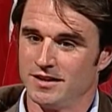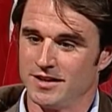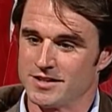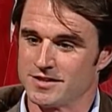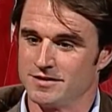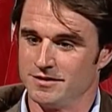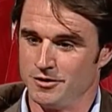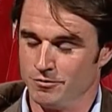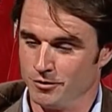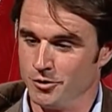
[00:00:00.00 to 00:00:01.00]
it's
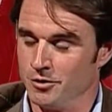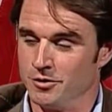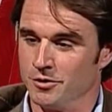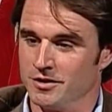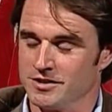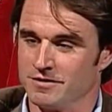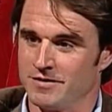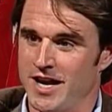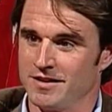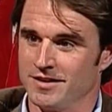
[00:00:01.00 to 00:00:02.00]
you've alluded to it, is the
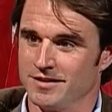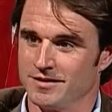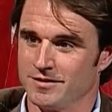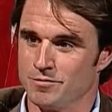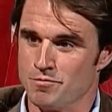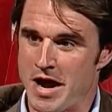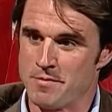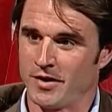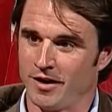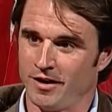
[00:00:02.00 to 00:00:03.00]
fact that my
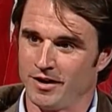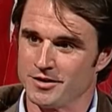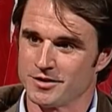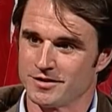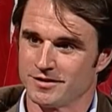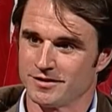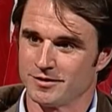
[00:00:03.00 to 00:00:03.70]
parents